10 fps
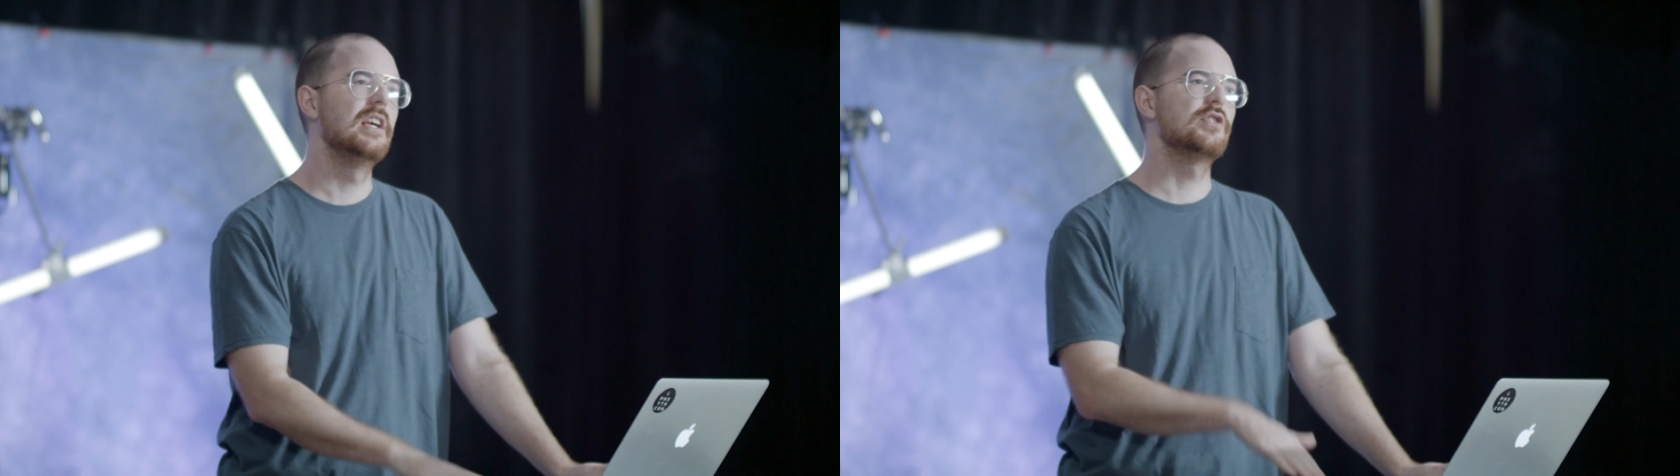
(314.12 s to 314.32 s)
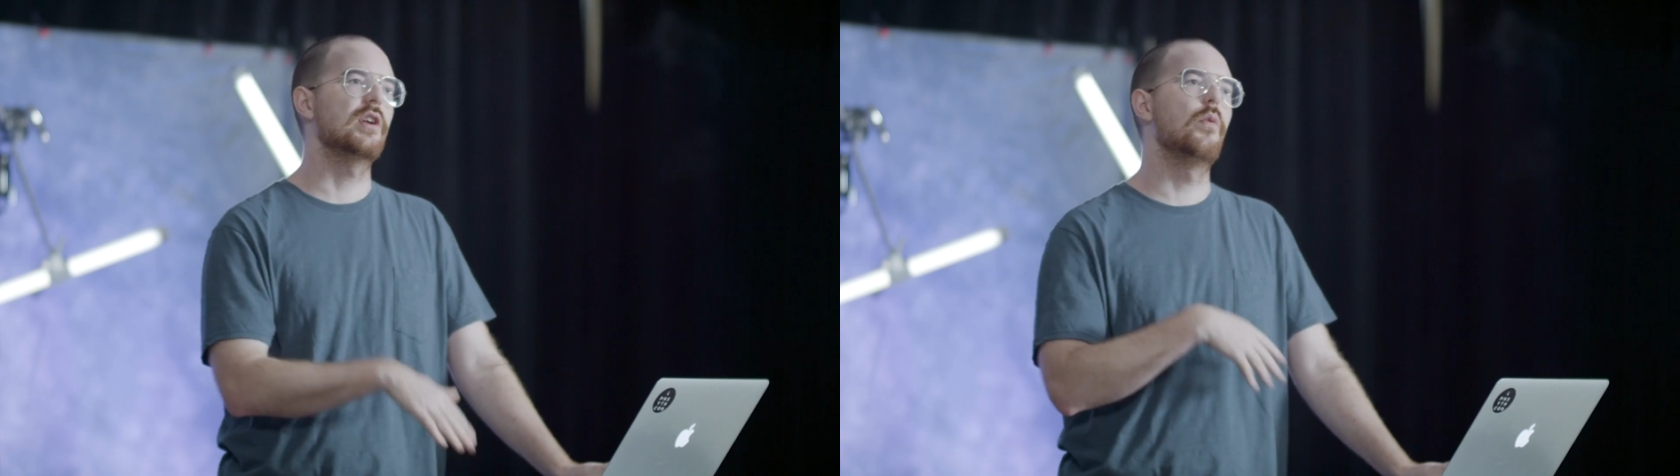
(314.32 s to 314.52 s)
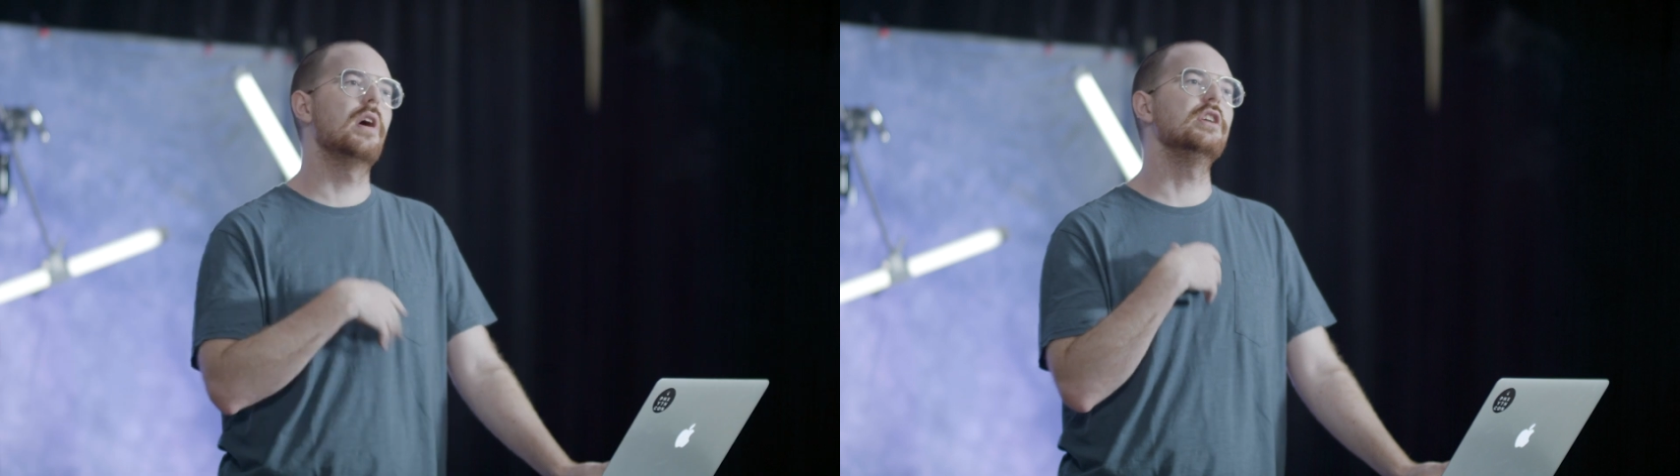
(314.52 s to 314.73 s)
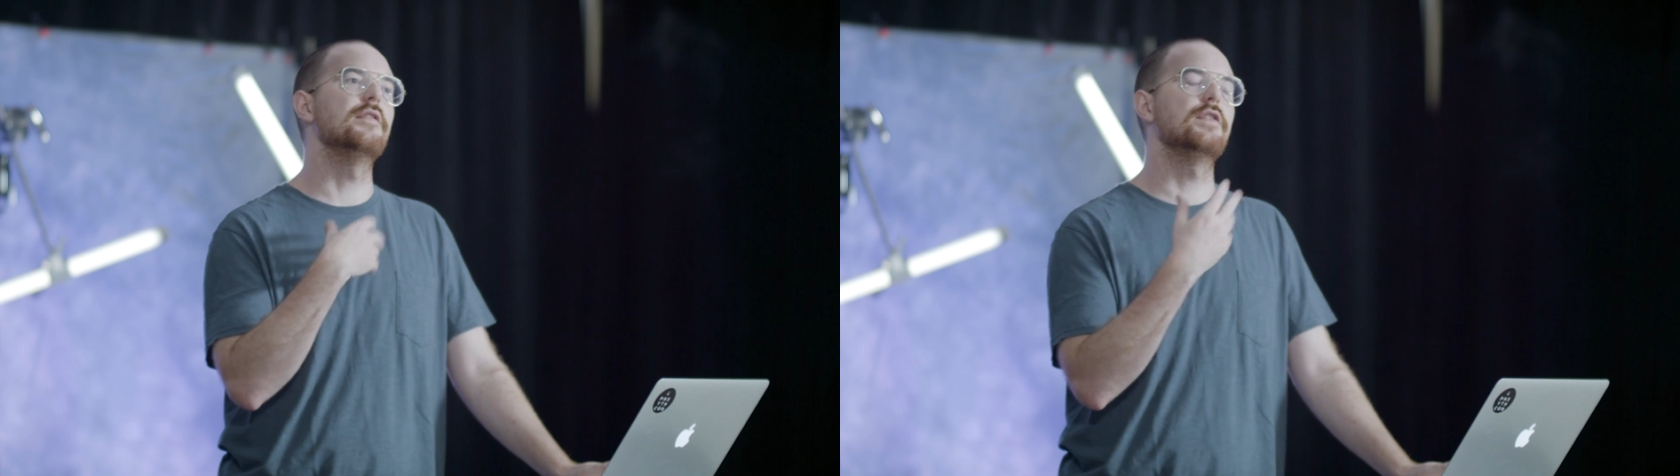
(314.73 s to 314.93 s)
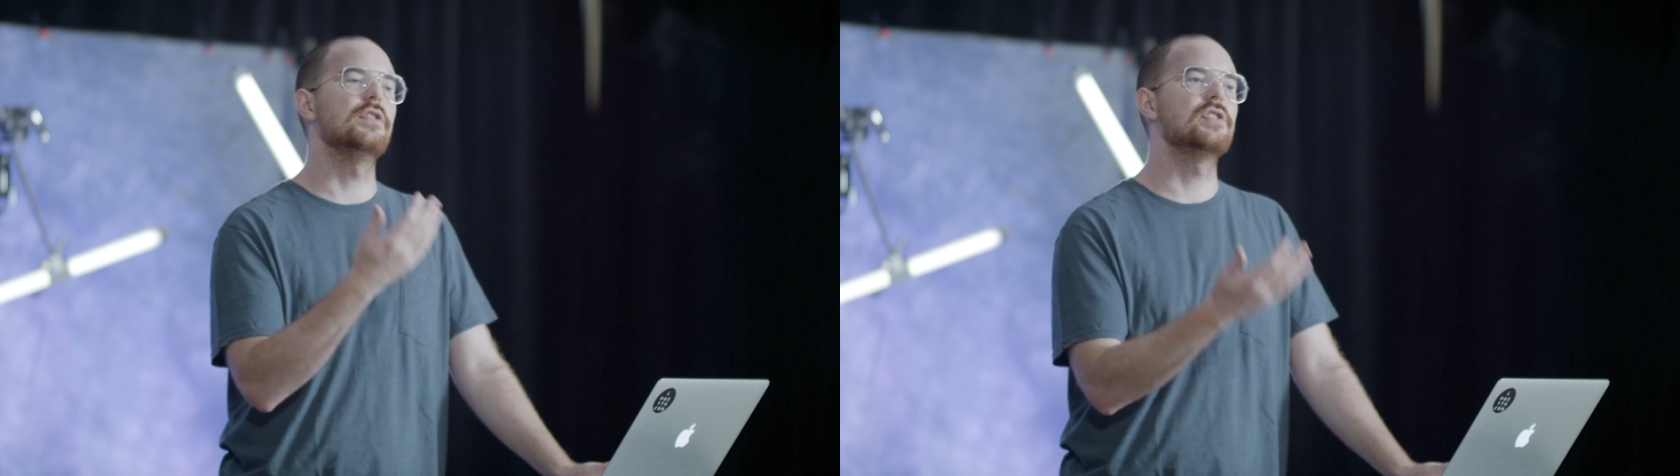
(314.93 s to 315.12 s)
So I don't want you to
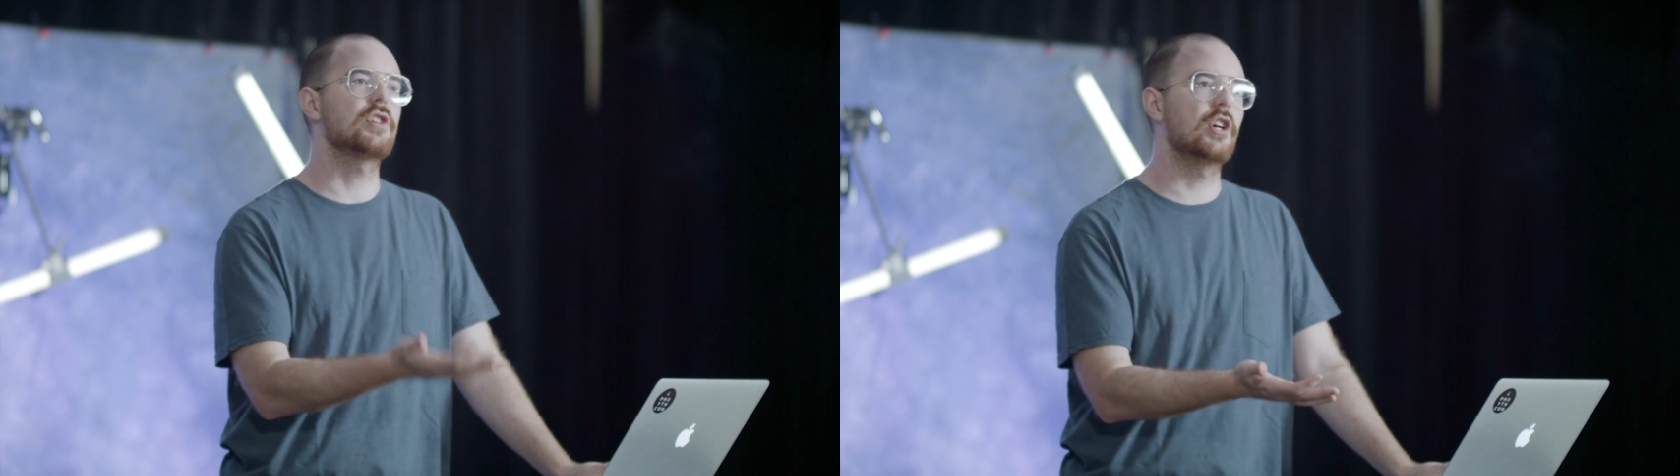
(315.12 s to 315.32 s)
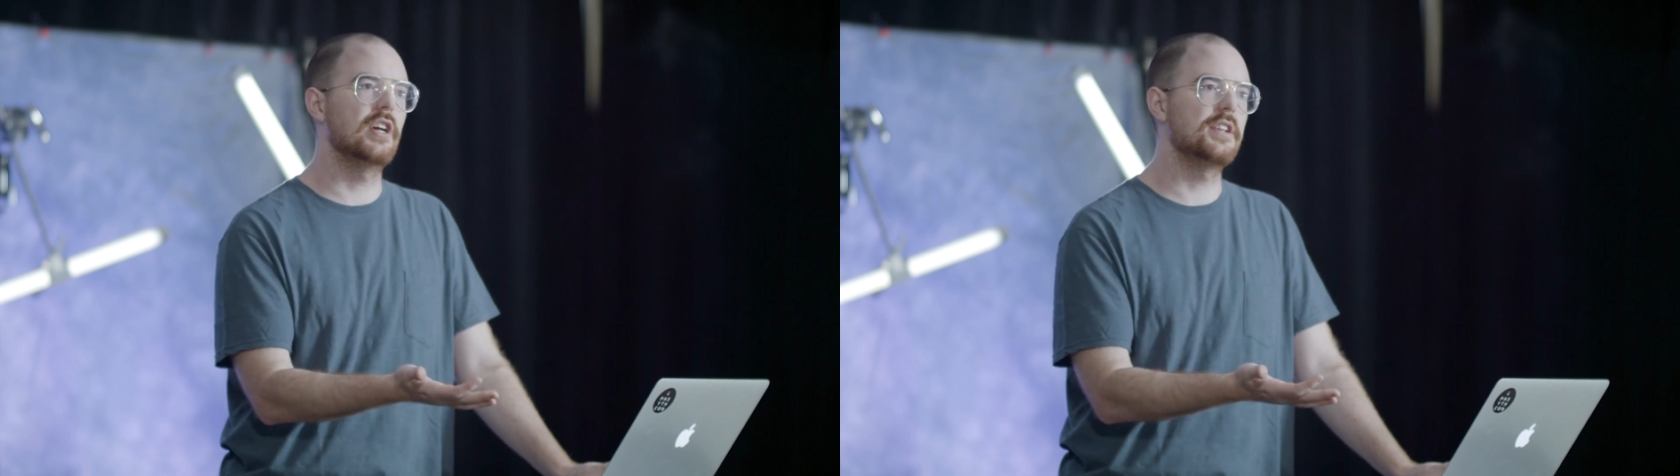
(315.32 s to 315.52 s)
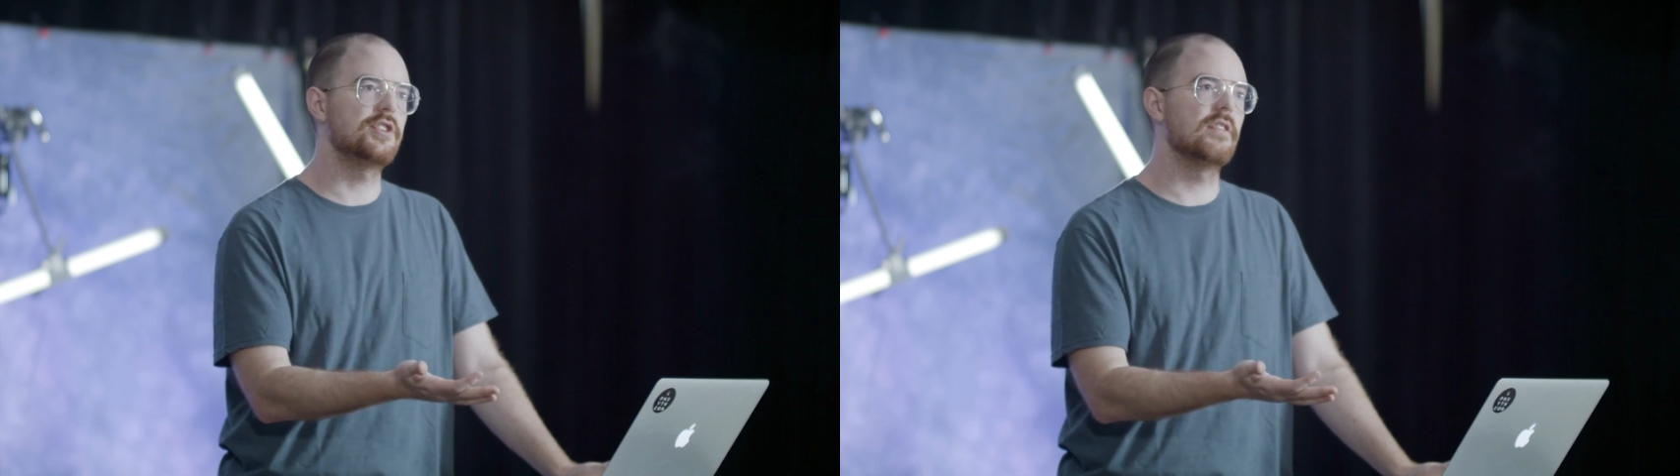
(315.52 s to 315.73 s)
feel discouraged.